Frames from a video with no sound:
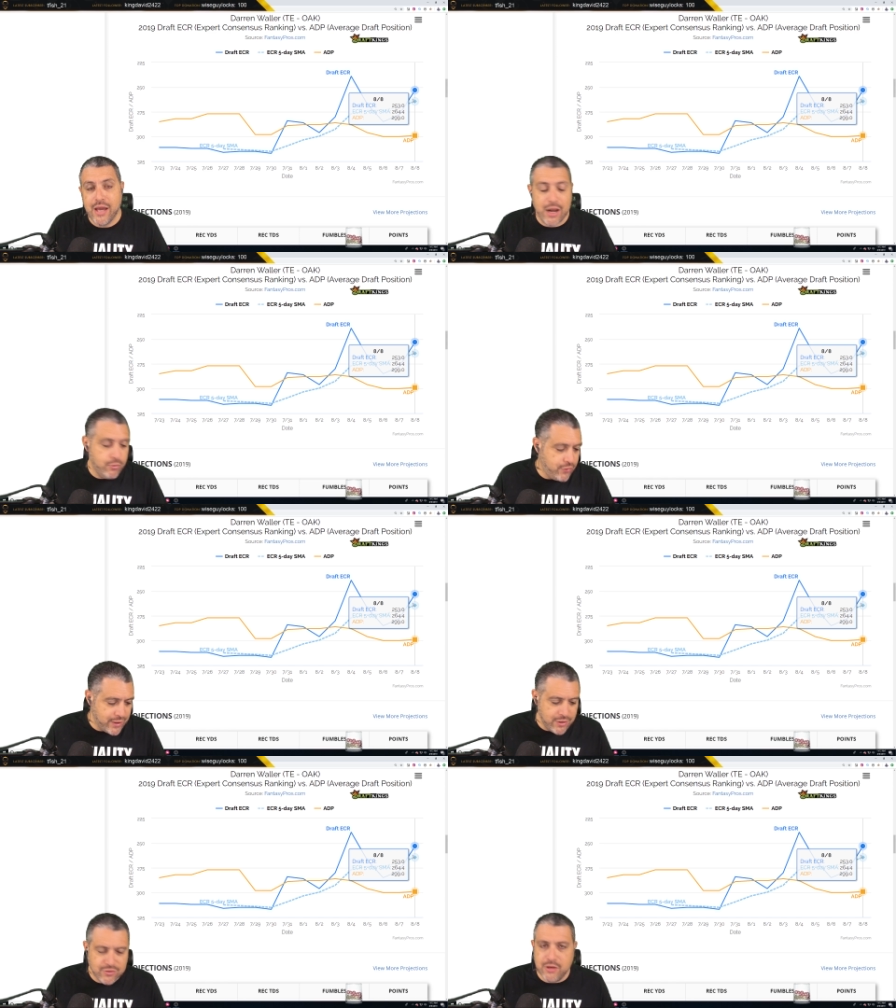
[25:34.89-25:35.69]
I don't
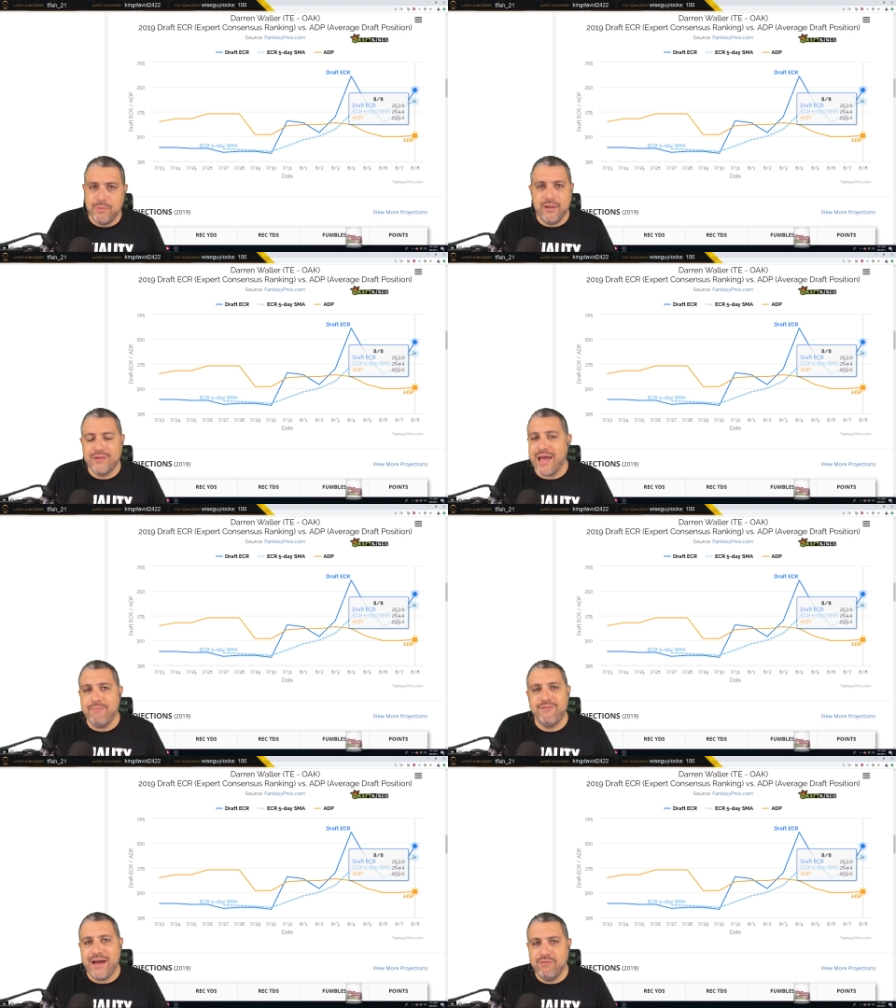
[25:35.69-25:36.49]
think he's going to be the
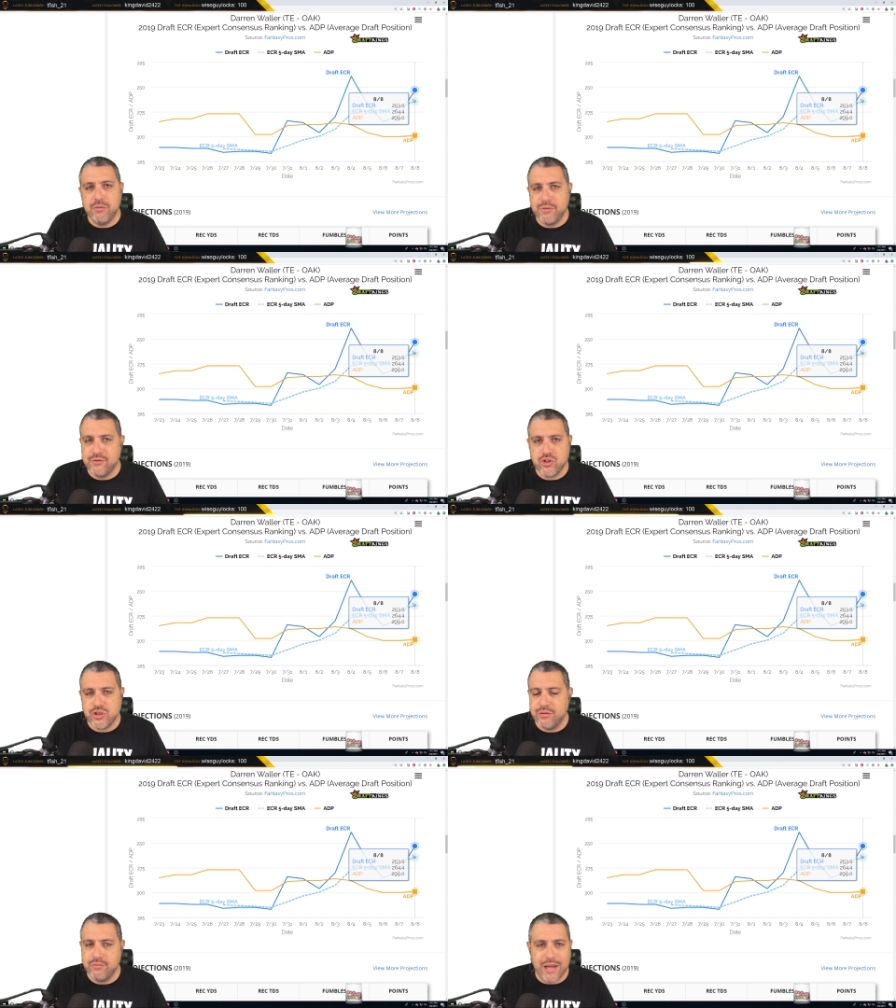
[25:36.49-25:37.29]
top five at the
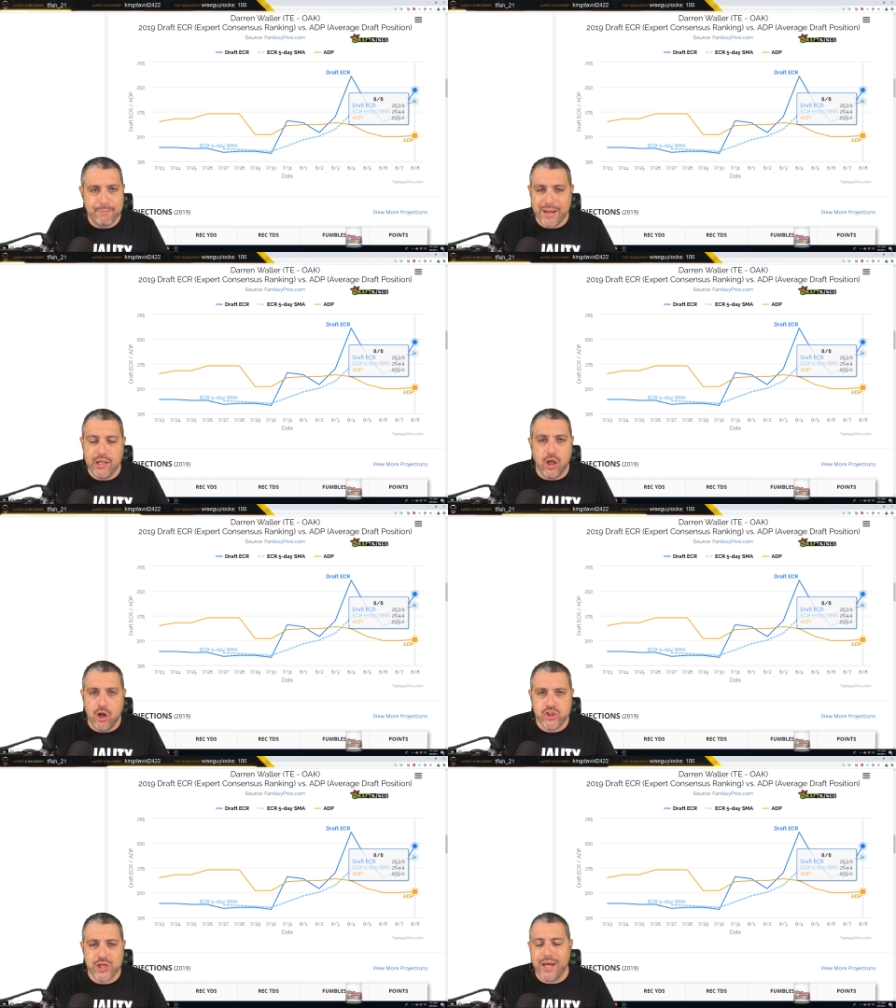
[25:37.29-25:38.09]
position, not by a
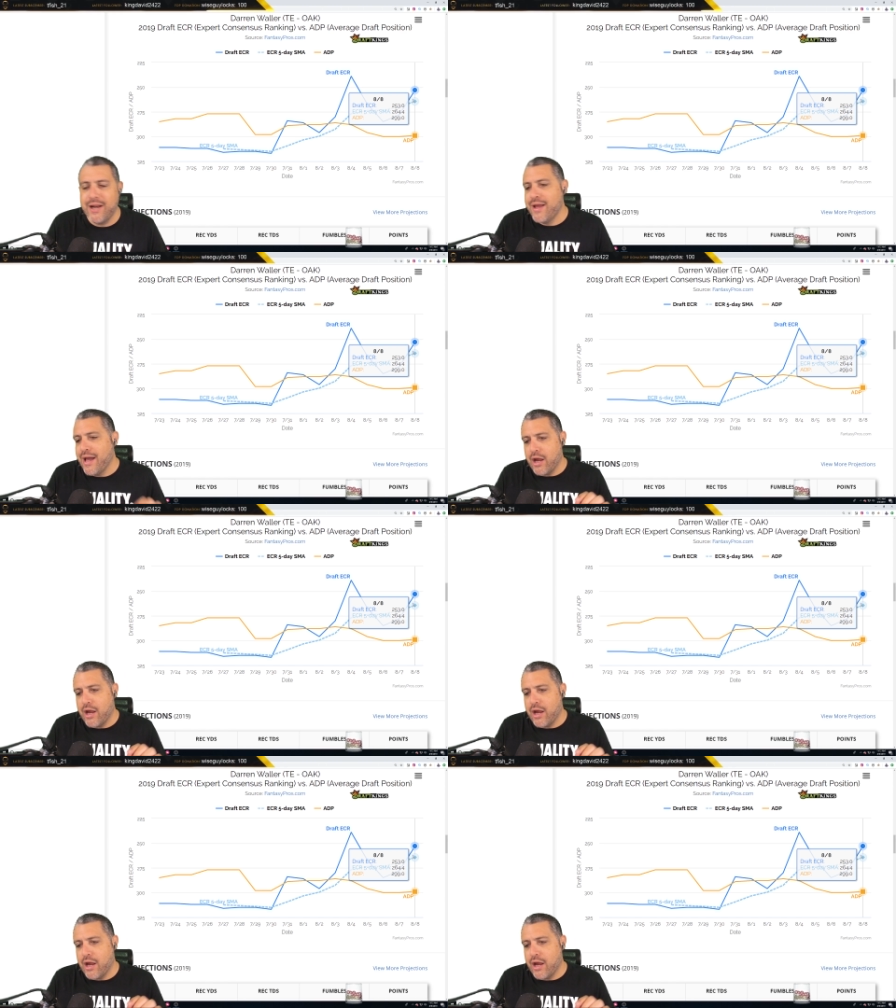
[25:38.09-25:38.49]
long shot.